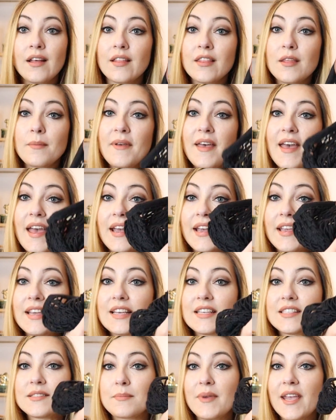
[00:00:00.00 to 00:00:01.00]
The bag
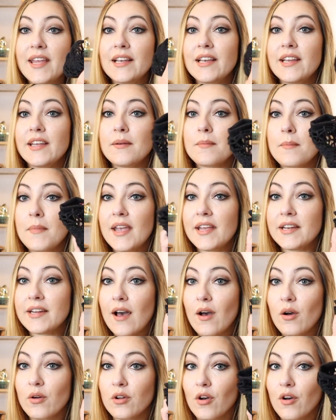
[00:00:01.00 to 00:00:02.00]
is mainly made
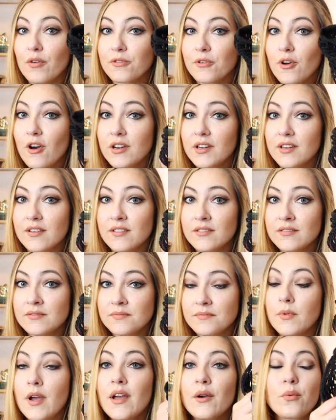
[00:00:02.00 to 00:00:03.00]
out of cotton
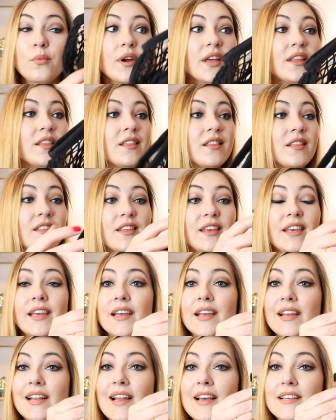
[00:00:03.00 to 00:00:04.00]
with the
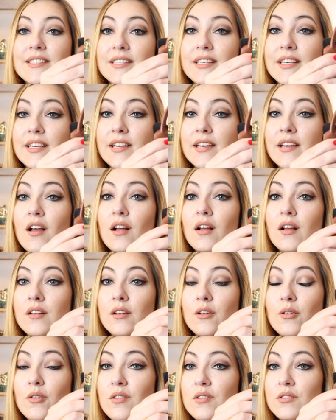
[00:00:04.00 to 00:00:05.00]
classic
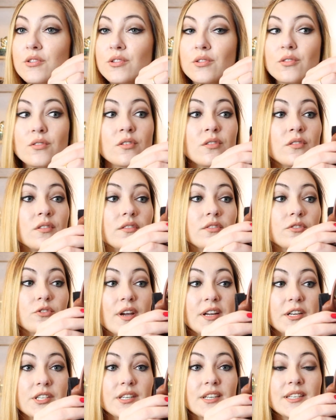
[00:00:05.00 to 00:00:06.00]
Longchamp
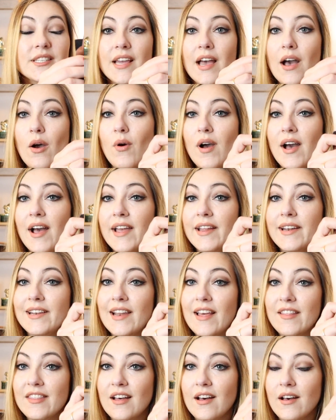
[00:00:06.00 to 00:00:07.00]
structured cowhide
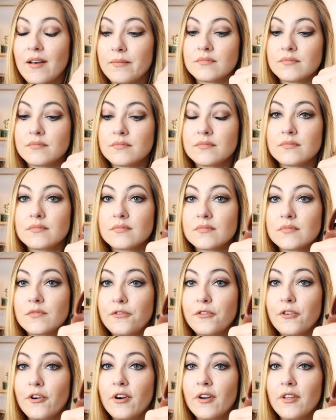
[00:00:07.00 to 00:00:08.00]
leather
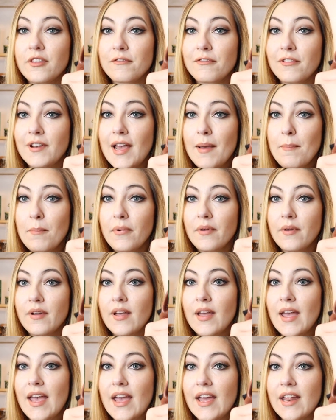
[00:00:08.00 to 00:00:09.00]
for the flap
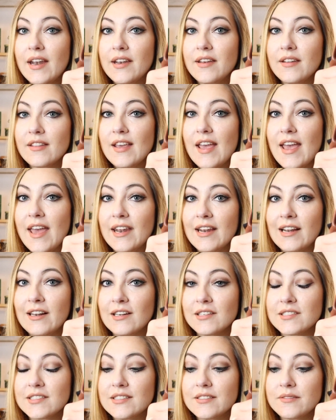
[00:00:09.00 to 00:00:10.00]
and the
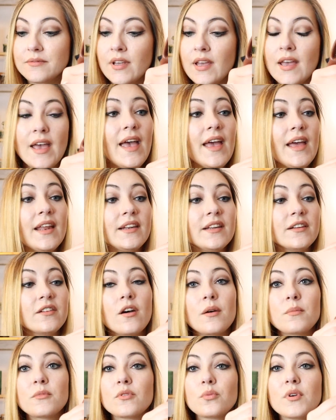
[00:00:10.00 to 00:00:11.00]
handles. And it
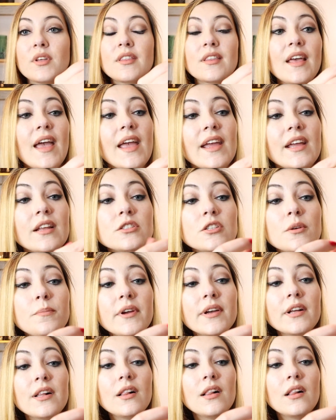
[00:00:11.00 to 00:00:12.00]
comes with a
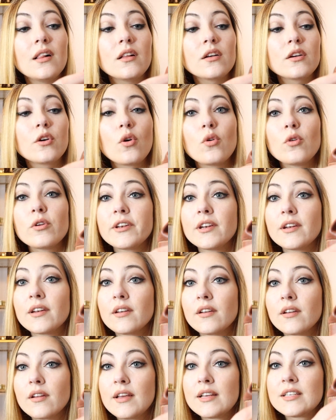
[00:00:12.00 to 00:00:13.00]
typical
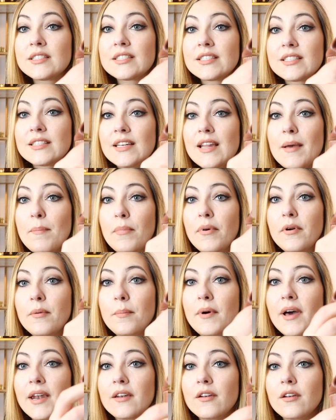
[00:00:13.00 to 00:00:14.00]
golden snap
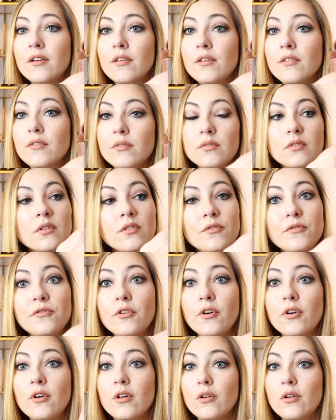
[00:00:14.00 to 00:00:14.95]
button for